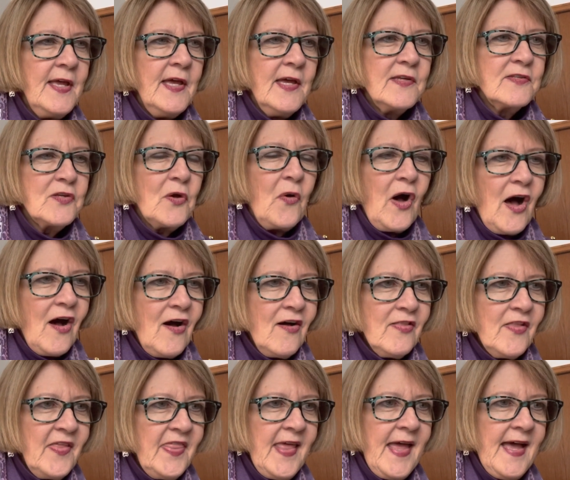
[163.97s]
So all
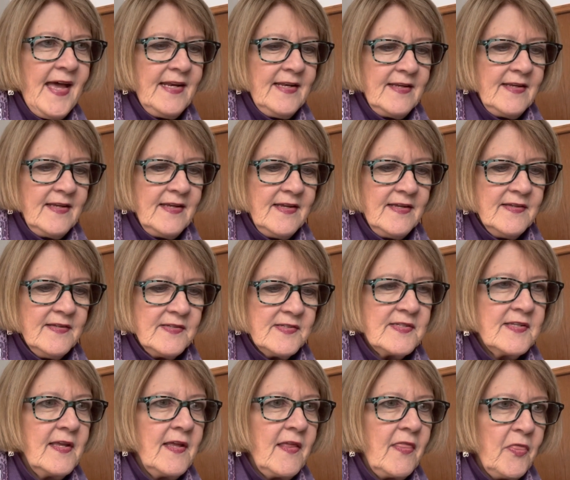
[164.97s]
of that
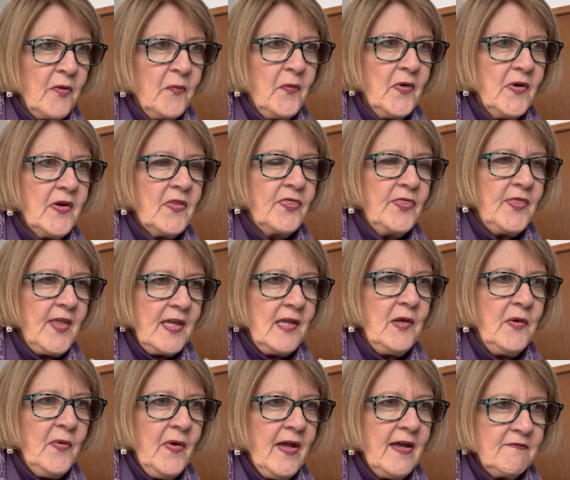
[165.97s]
is the work that
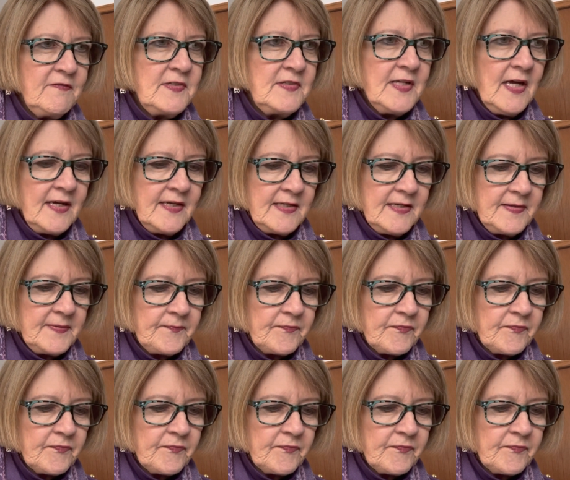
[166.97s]
you have done.